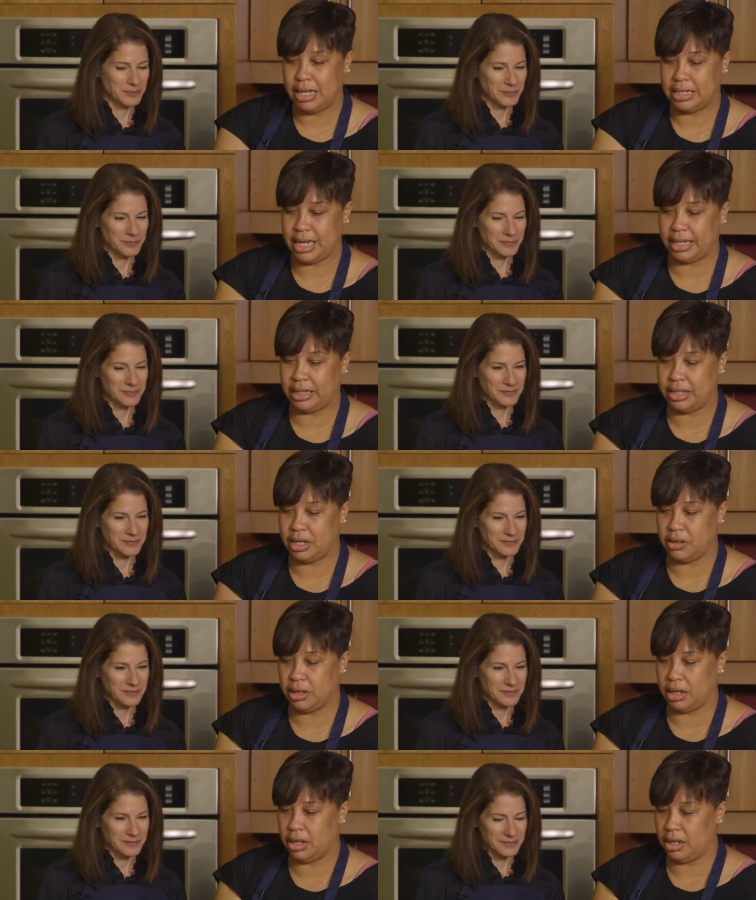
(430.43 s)
Speaker 1: take the
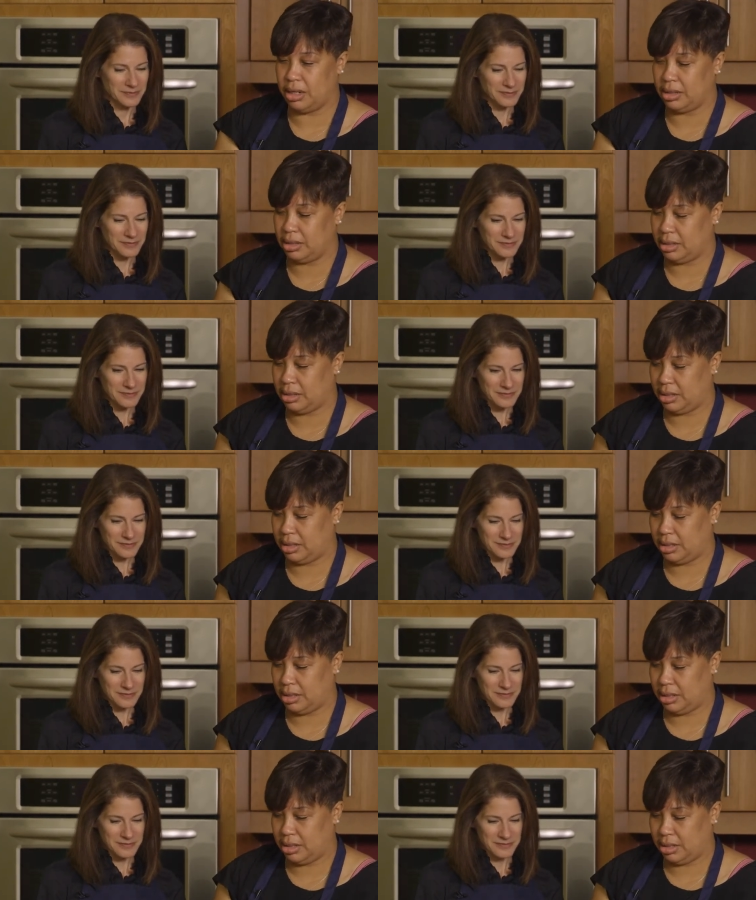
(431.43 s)
yogurt,
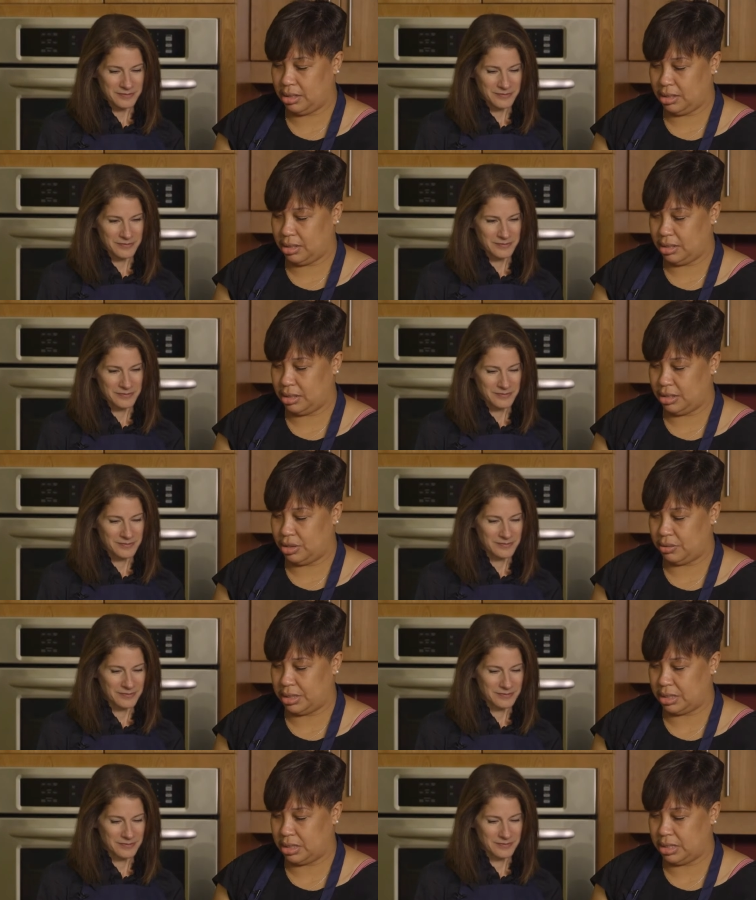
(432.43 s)

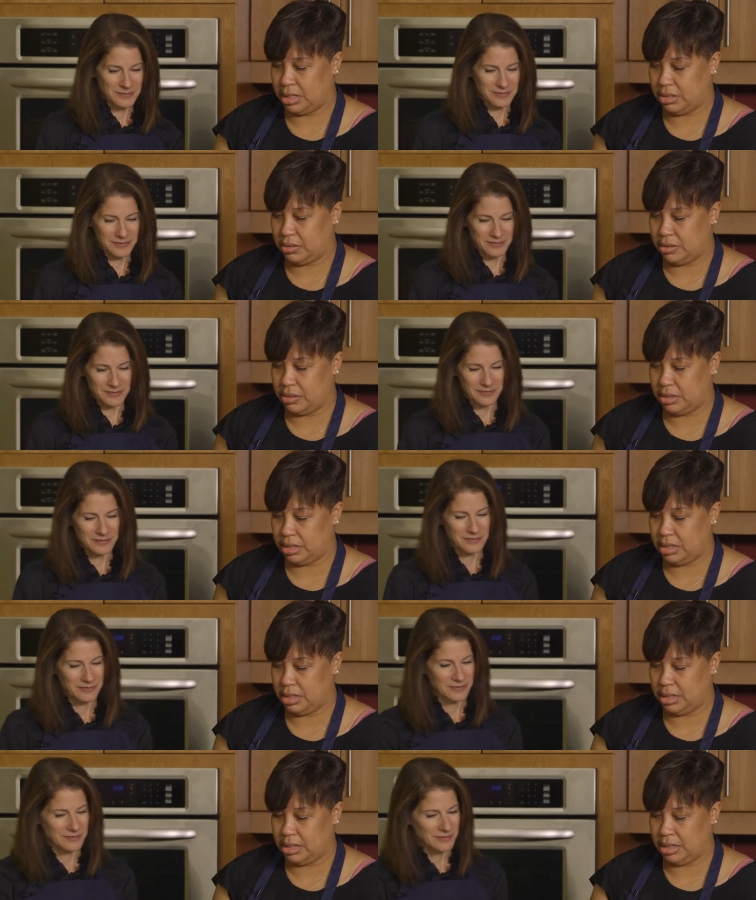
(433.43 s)
drizzle it mm.
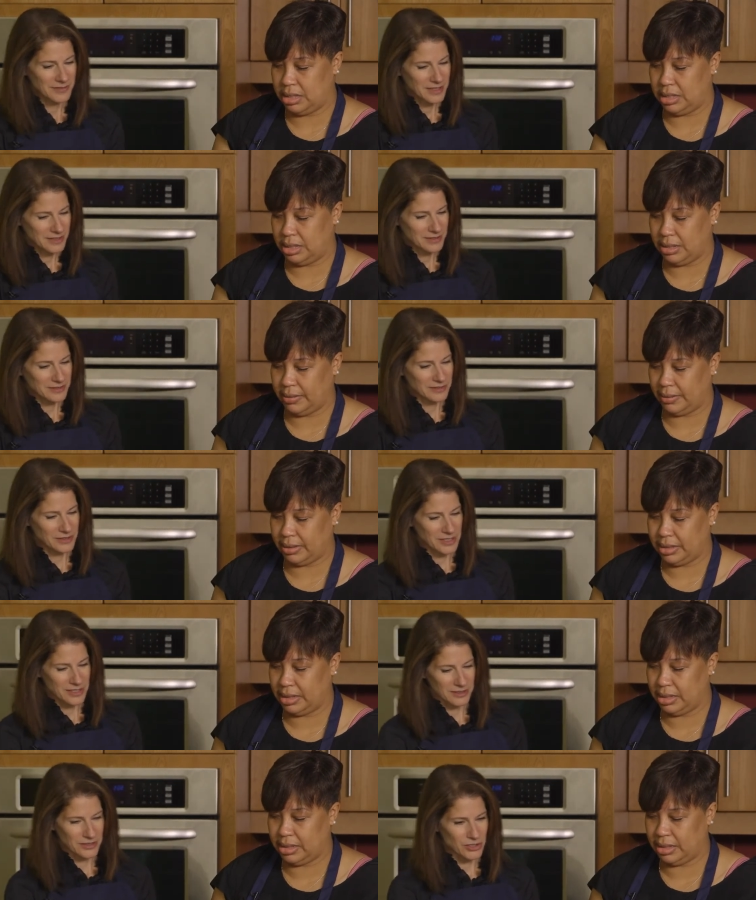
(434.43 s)
on. Looks
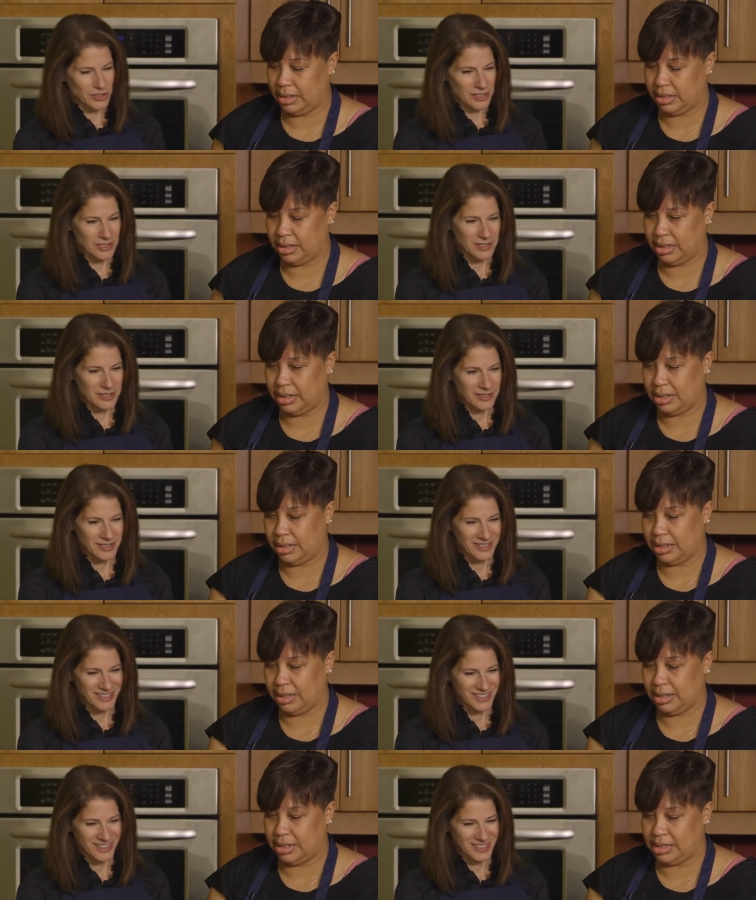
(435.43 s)
delicious.
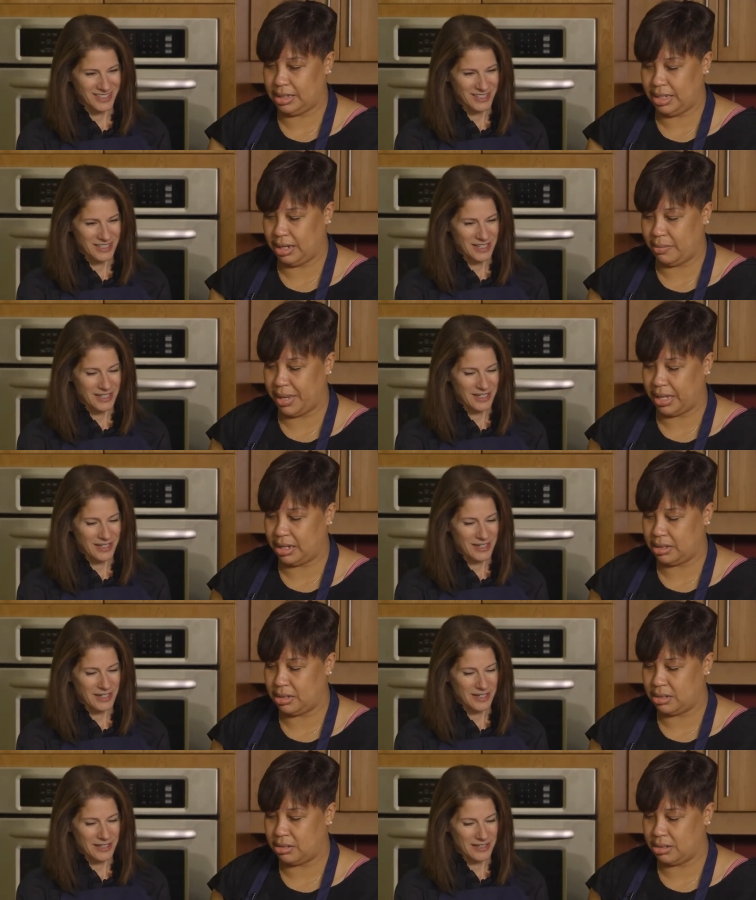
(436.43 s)
Let's see here, make it a
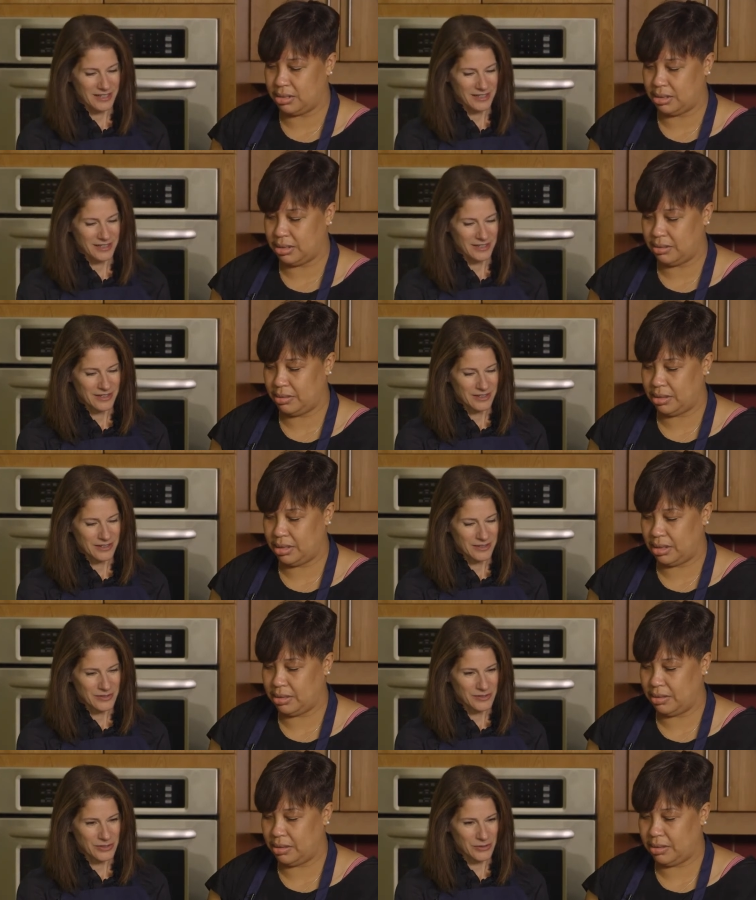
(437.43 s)
little.
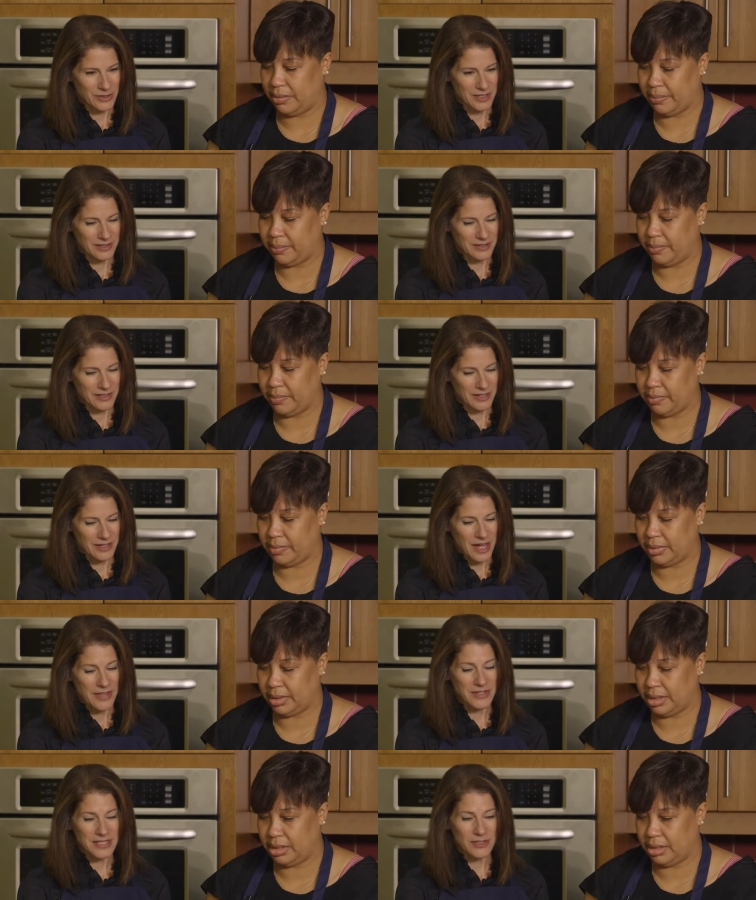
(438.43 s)
So,
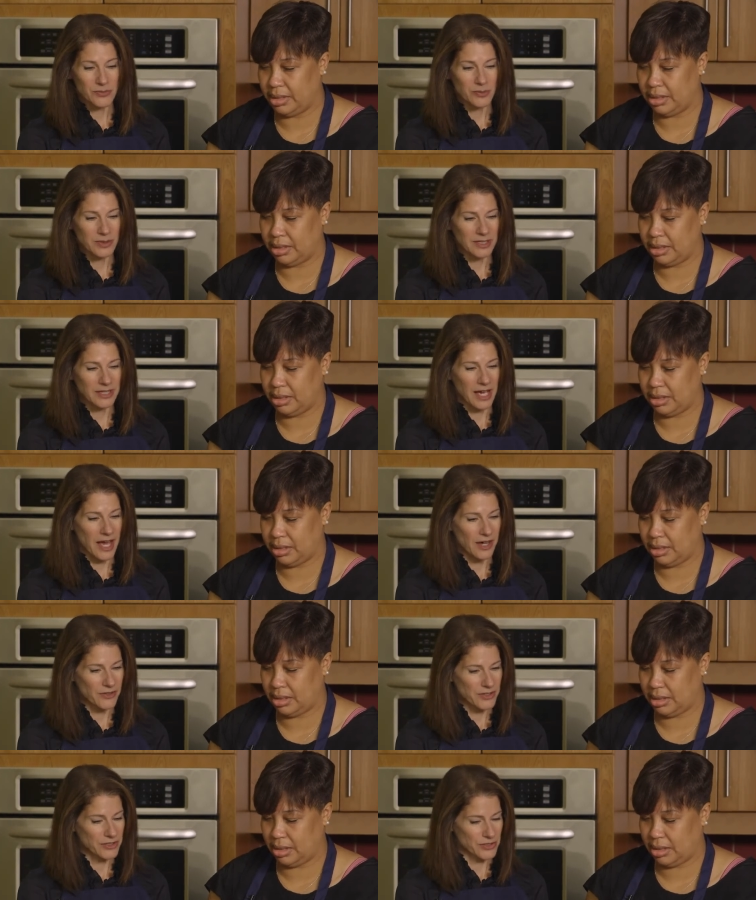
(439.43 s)
and this is really a
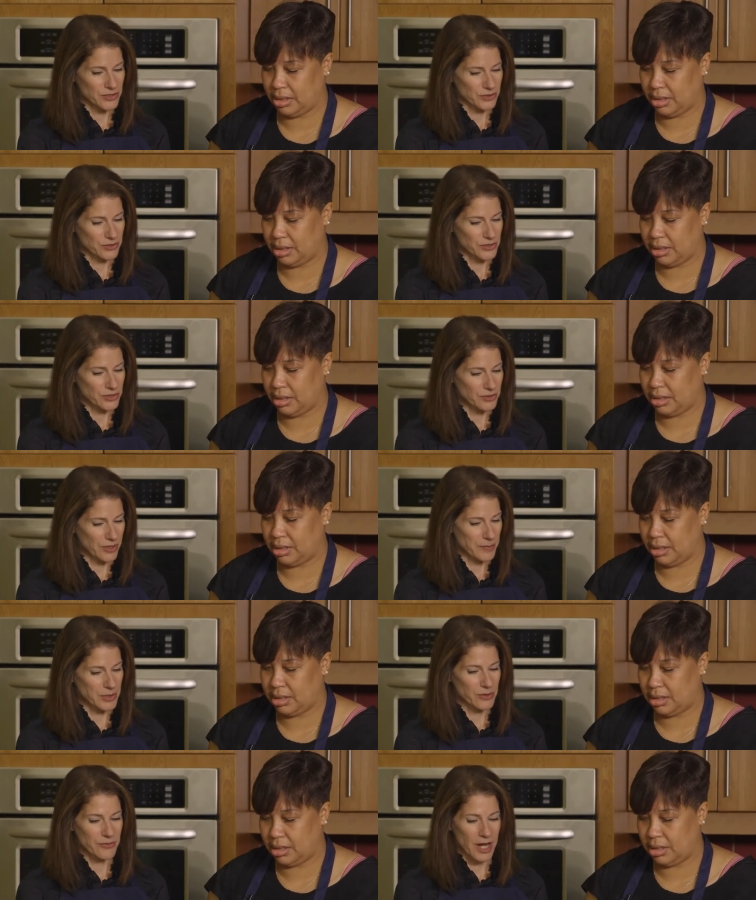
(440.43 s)
healthy dessert too. I
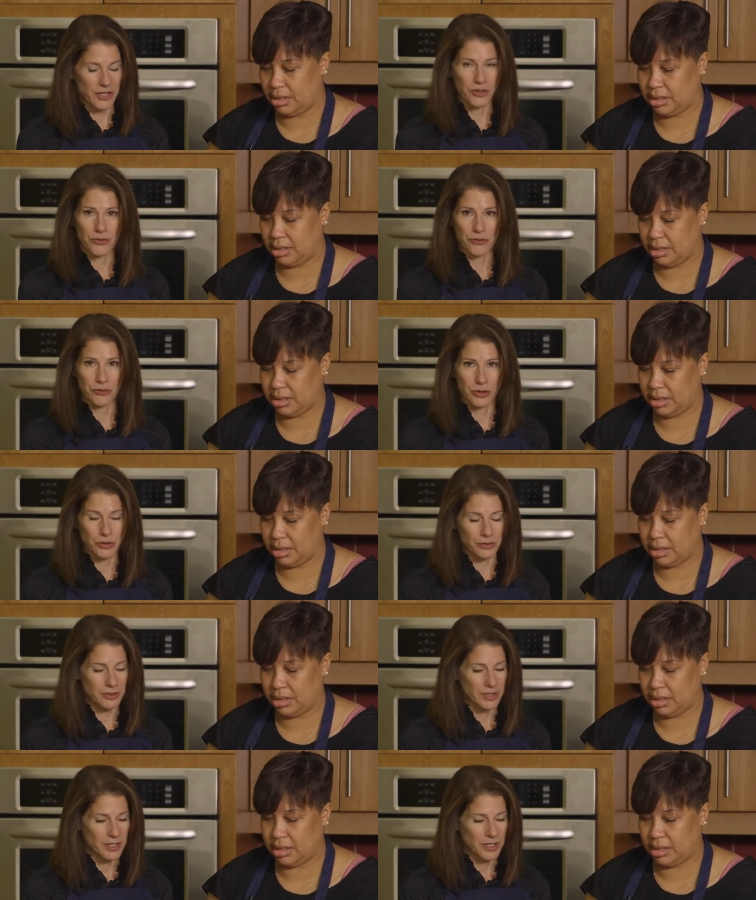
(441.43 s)
mean, you've got your fruit